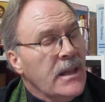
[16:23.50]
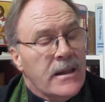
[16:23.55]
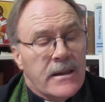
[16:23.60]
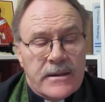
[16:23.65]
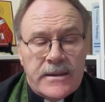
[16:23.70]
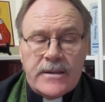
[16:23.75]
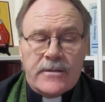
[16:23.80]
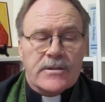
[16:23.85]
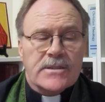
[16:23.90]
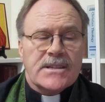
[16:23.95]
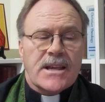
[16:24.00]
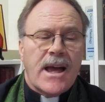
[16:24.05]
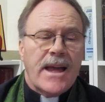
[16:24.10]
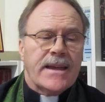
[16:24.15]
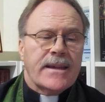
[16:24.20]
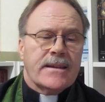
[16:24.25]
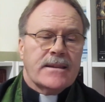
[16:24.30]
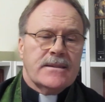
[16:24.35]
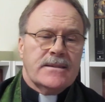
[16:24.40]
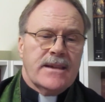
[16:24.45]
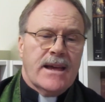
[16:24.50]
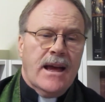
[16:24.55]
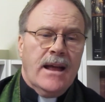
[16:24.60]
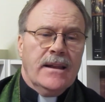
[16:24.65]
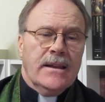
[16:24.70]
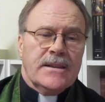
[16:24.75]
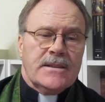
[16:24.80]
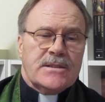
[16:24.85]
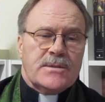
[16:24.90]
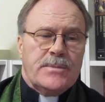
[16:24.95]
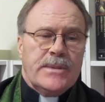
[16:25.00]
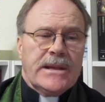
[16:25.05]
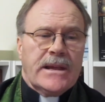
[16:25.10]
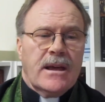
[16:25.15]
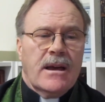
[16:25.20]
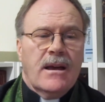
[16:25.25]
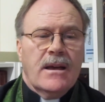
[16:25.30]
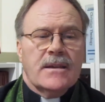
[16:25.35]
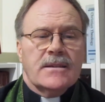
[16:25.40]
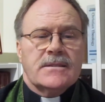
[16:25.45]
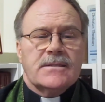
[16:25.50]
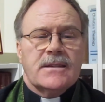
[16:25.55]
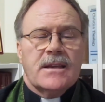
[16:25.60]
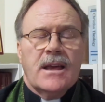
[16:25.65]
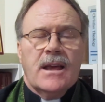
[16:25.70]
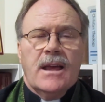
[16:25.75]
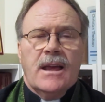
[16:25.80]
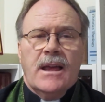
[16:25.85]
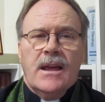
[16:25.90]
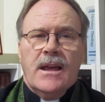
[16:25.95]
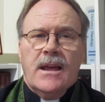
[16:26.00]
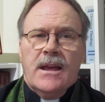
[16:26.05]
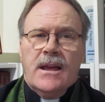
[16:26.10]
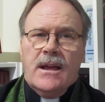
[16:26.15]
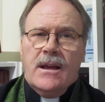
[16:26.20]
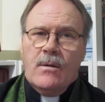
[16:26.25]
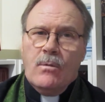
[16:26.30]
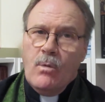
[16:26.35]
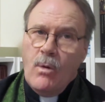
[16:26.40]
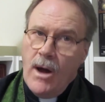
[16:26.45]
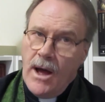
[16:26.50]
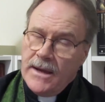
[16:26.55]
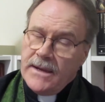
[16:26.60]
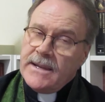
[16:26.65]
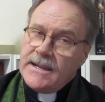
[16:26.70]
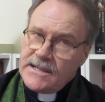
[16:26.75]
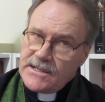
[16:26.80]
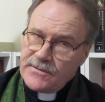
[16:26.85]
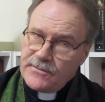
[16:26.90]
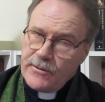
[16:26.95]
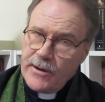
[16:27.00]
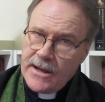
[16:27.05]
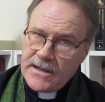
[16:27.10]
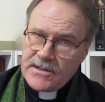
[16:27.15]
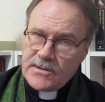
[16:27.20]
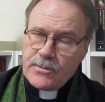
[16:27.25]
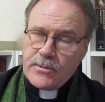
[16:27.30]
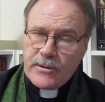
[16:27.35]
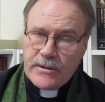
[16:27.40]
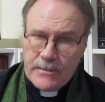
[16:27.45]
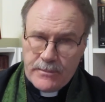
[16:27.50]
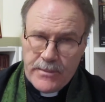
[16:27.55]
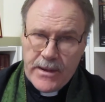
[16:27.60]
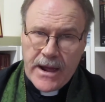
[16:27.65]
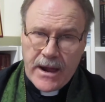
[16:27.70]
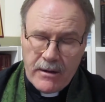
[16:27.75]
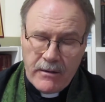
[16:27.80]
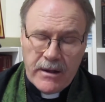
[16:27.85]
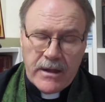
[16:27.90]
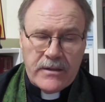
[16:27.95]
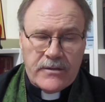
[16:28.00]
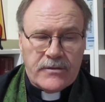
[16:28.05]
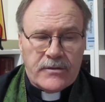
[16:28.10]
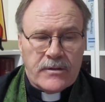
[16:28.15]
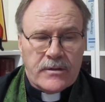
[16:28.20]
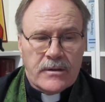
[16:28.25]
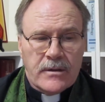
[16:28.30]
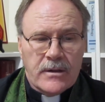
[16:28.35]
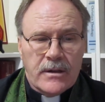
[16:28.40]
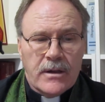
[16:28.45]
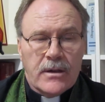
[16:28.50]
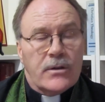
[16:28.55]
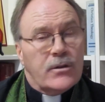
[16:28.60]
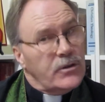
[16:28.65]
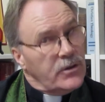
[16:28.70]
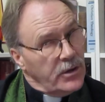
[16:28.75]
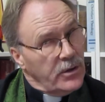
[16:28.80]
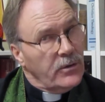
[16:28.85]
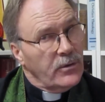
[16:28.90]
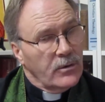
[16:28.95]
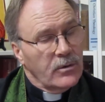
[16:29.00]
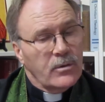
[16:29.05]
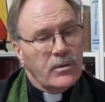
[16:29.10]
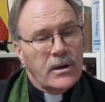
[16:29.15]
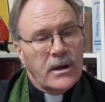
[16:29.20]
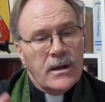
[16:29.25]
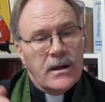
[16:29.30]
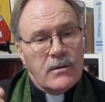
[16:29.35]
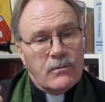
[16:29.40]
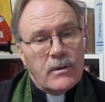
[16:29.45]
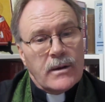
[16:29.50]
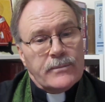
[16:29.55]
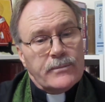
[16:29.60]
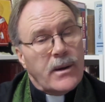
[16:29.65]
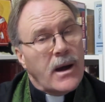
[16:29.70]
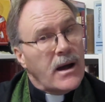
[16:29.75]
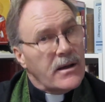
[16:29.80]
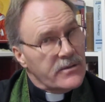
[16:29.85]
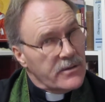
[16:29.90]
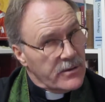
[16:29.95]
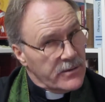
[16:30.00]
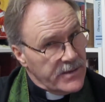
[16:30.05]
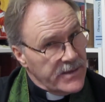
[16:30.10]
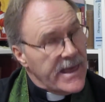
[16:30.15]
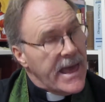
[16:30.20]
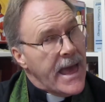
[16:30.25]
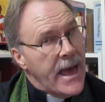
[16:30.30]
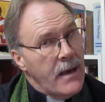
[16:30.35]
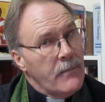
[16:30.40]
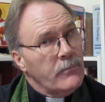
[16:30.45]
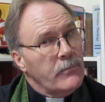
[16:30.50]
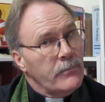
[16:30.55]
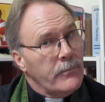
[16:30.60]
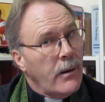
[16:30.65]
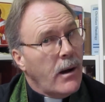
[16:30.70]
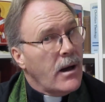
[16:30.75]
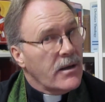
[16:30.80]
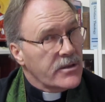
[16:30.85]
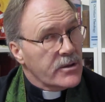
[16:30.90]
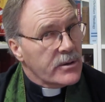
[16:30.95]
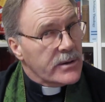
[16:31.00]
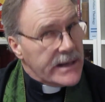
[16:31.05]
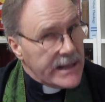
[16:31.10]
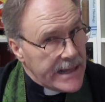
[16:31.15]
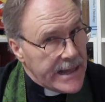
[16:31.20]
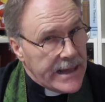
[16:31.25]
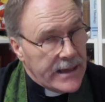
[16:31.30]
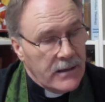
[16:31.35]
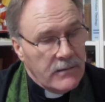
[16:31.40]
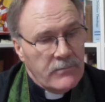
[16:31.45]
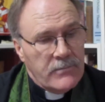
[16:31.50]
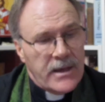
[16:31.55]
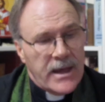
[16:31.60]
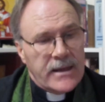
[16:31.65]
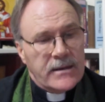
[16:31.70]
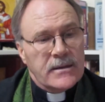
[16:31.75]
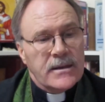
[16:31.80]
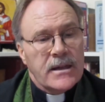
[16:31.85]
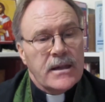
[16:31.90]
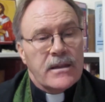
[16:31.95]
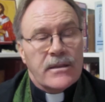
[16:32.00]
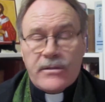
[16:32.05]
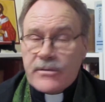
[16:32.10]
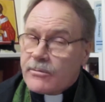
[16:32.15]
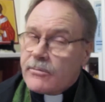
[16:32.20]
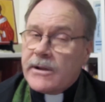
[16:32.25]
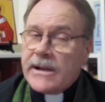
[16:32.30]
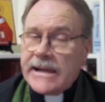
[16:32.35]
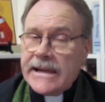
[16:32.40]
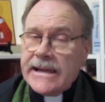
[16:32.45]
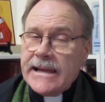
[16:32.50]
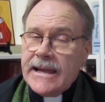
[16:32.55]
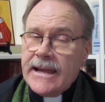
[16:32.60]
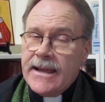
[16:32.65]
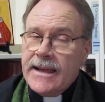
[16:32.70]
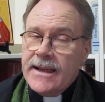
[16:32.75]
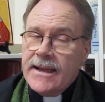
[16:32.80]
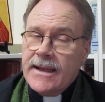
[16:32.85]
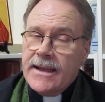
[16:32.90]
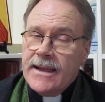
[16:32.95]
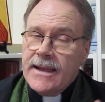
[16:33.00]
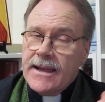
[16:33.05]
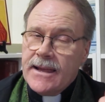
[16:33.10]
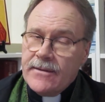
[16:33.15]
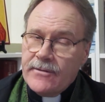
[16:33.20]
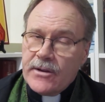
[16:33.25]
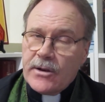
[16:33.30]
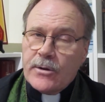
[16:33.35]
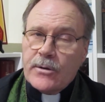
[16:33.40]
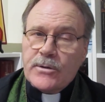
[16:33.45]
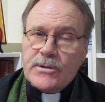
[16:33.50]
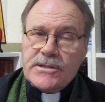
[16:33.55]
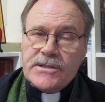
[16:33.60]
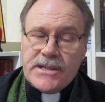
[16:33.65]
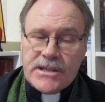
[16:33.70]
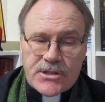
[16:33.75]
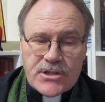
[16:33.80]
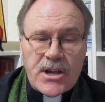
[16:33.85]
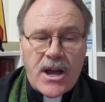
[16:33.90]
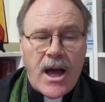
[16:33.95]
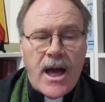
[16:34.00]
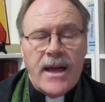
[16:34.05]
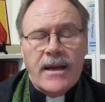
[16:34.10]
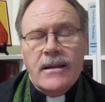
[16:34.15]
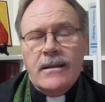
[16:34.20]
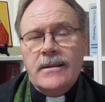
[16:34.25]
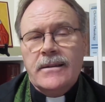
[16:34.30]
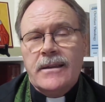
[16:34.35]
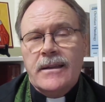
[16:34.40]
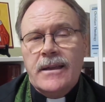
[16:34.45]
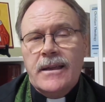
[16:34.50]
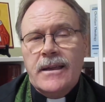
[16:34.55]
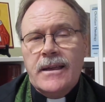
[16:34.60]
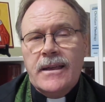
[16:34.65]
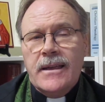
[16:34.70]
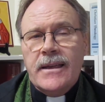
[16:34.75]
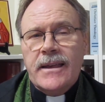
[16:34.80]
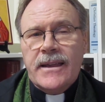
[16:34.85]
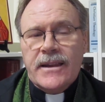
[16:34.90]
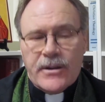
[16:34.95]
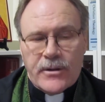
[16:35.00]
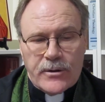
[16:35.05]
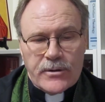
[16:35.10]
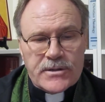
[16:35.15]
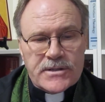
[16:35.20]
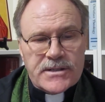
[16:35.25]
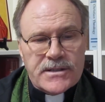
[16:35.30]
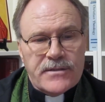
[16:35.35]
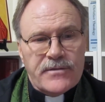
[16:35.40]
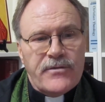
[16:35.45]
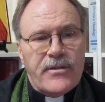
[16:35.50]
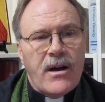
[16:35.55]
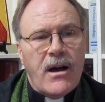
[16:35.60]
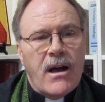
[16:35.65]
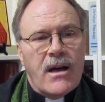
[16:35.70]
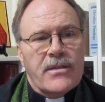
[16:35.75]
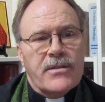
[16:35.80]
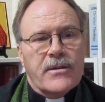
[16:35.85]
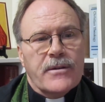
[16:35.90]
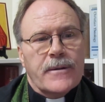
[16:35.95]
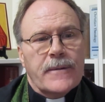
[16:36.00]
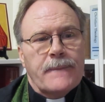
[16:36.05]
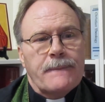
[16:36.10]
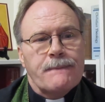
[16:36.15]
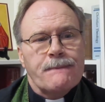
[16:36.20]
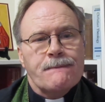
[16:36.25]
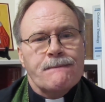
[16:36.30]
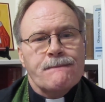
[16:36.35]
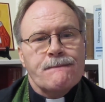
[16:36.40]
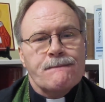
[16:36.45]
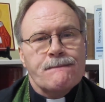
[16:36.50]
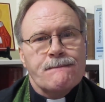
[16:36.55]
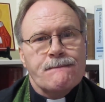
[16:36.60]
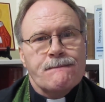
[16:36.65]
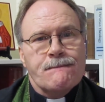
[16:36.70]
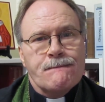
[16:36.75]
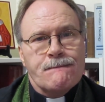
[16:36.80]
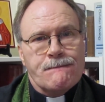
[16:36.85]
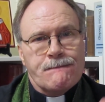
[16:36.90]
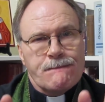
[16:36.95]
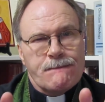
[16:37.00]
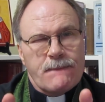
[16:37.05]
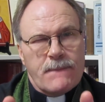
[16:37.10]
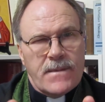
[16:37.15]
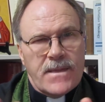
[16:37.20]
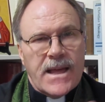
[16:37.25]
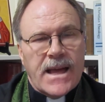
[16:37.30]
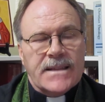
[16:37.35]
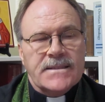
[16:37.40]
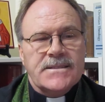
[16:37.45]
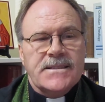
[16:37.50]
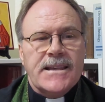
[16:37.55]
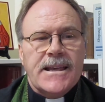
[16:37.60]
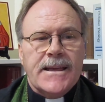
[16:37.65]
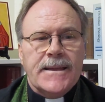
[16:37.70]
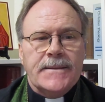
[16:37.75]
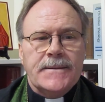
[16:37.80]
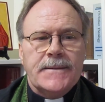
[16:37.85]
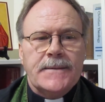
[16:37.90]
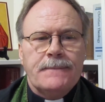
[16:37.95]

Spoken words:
Near as I can tell, it's because, one, his friends were embarrassed, two, what bothered them bothered him, and three, if it hurts the child, it hurts the father. That's it.